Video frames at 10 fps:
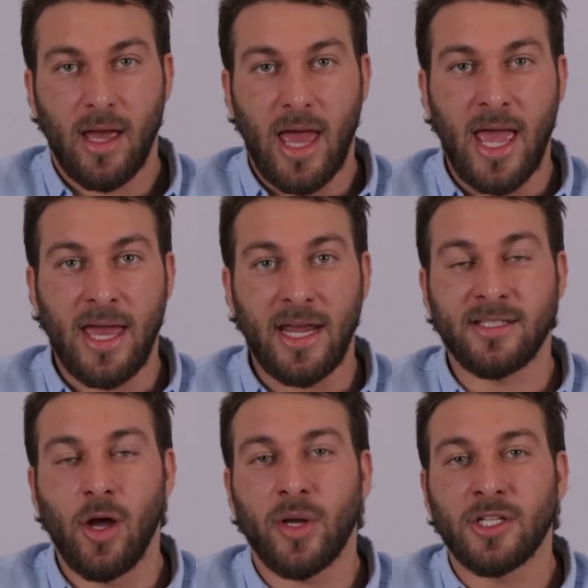And it's
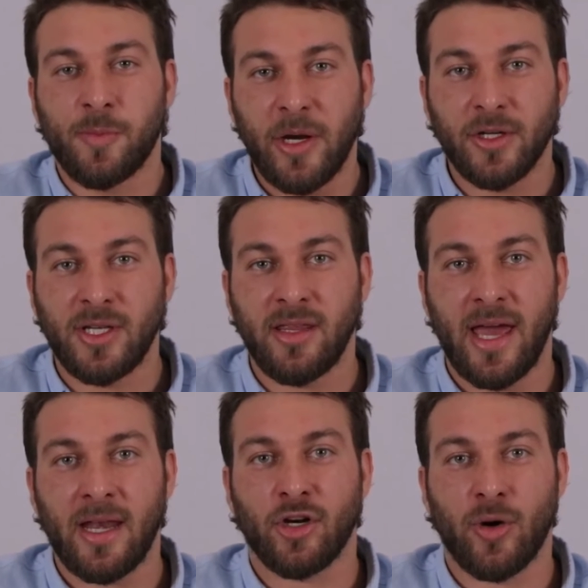no conspiracy
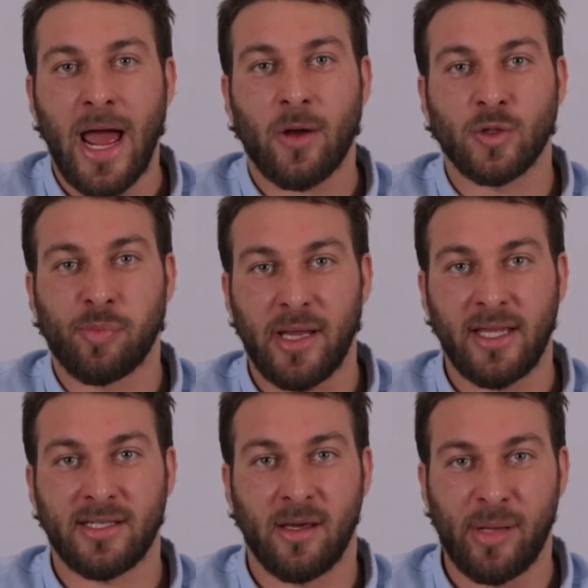that crack was
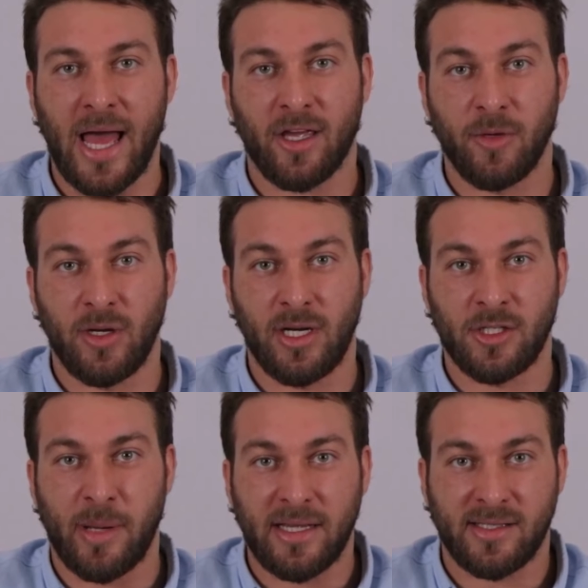placed in the black
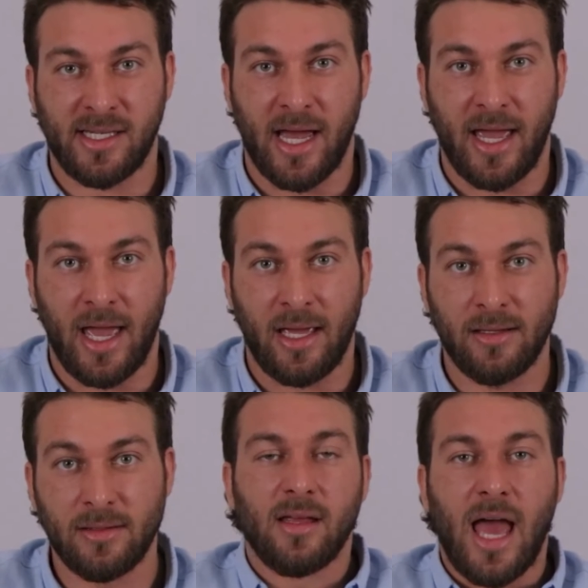communities by CIA
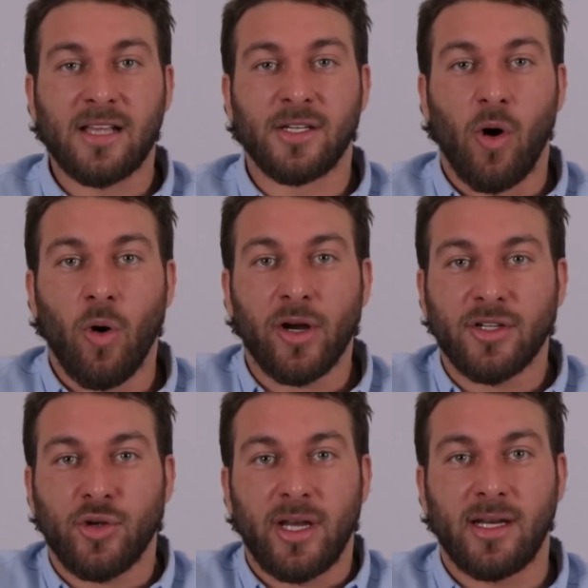as an
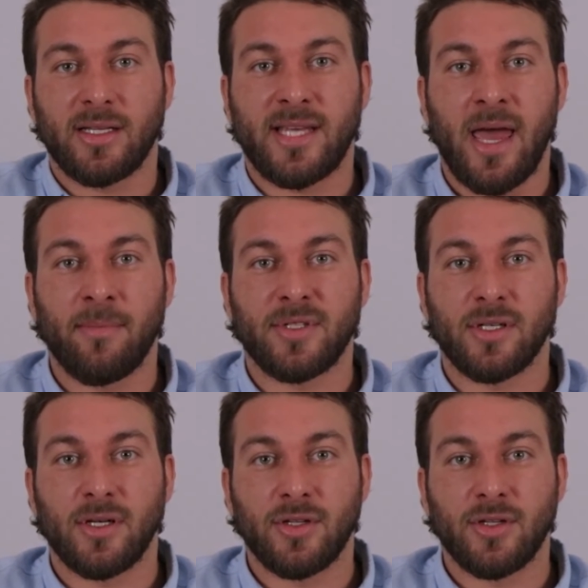orchestrated attempt